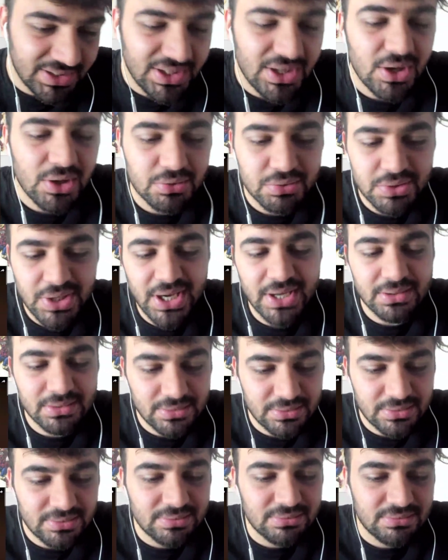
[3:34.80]
Okay.
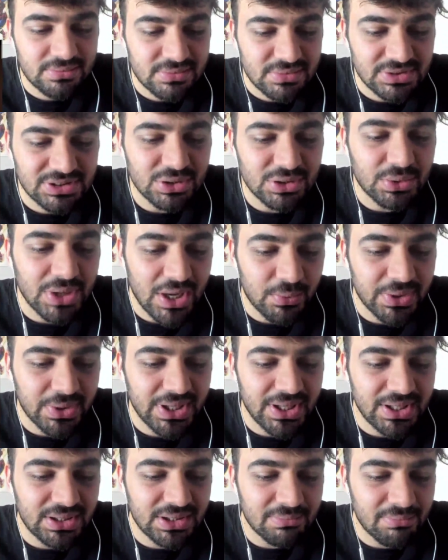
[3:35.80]
So now we
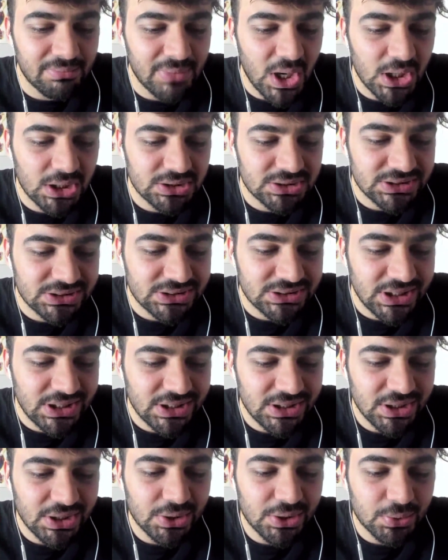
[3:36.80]
getting the bars in
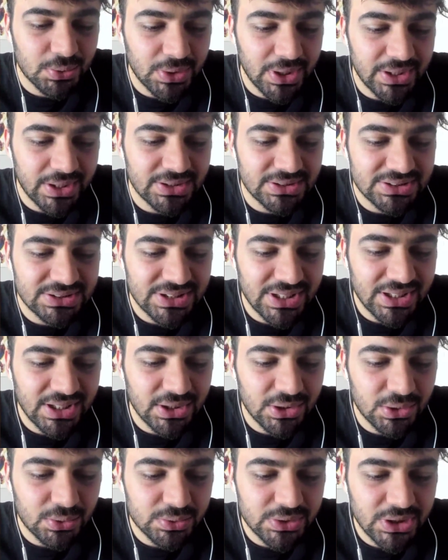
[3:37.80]
there. All right, a second.
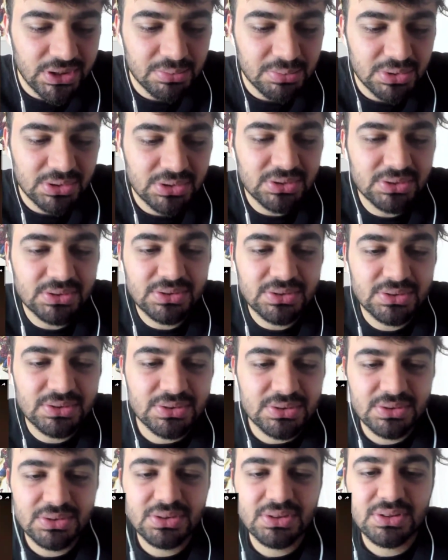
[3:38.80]
Hold up. Wake
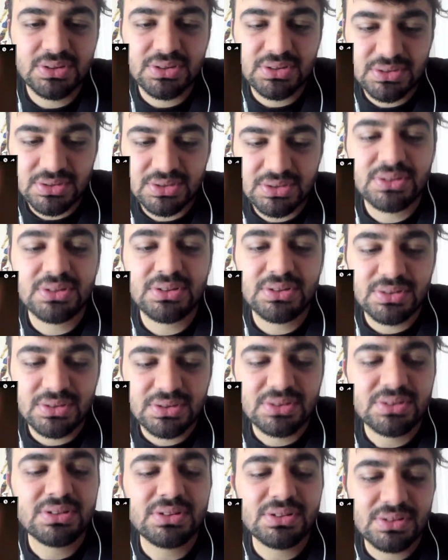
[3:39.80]
up, I'm a bad
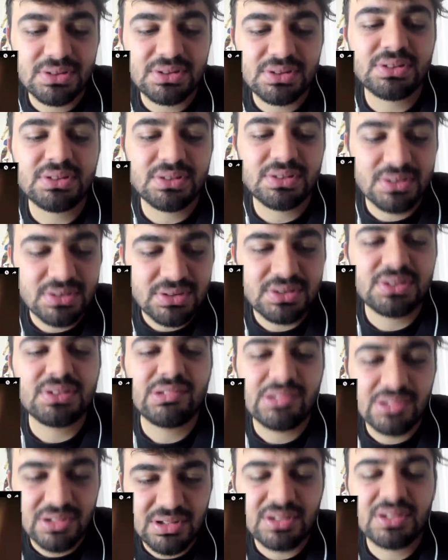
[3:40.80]
bitch at breakfast.
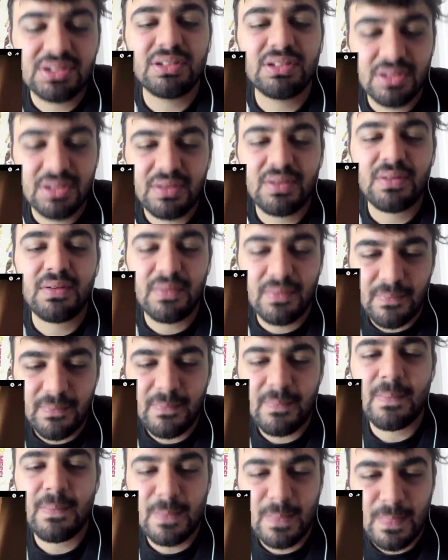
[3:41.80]
Still might
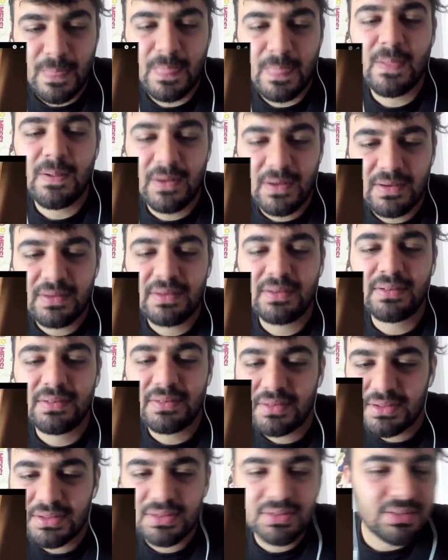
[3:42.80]
slide on the op.
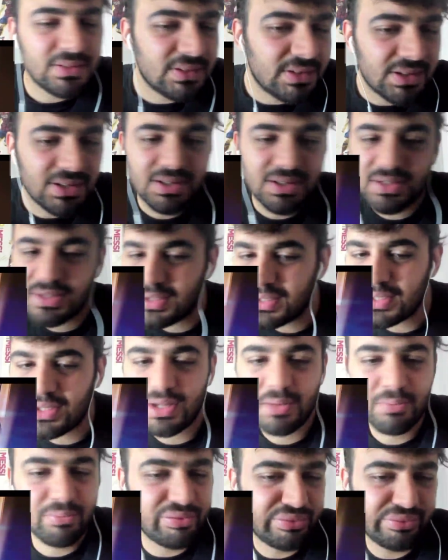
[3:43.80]
It's electric.
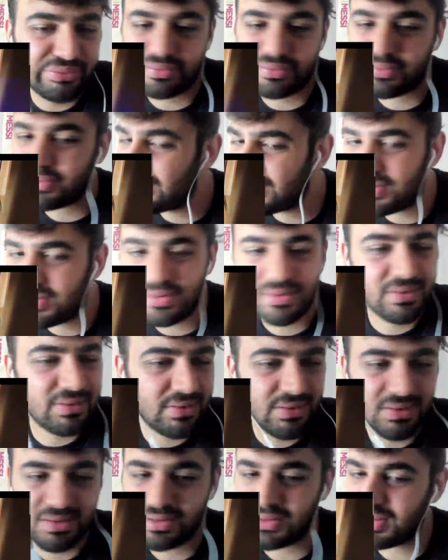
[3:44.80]
Hating didn't
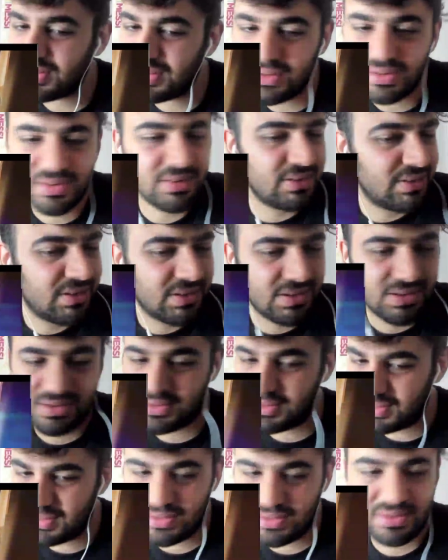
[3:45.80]
work, so they lied.
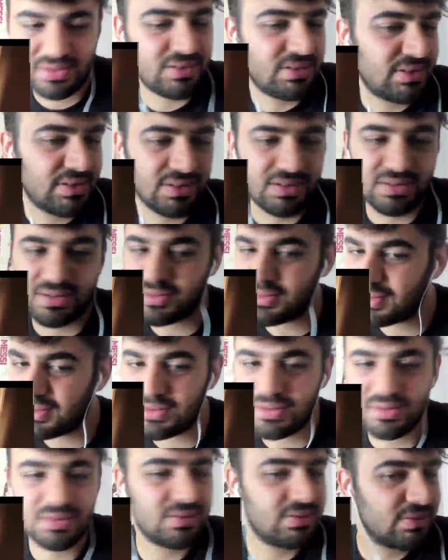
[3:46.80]

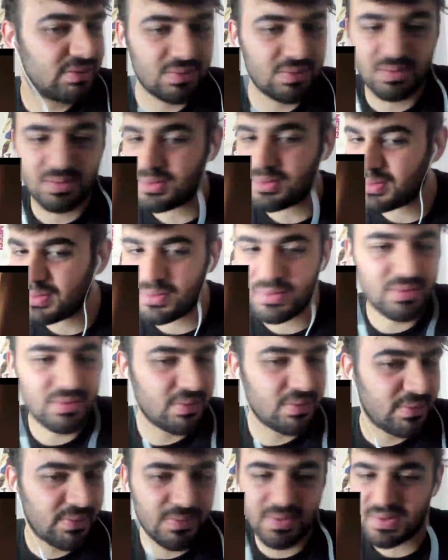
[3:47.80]
These bitches looking
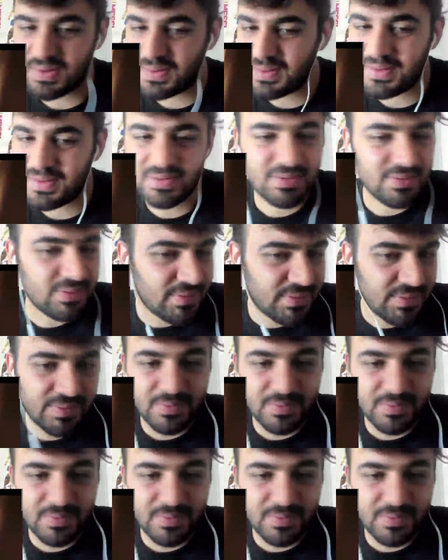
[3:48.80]
hurt and they fried.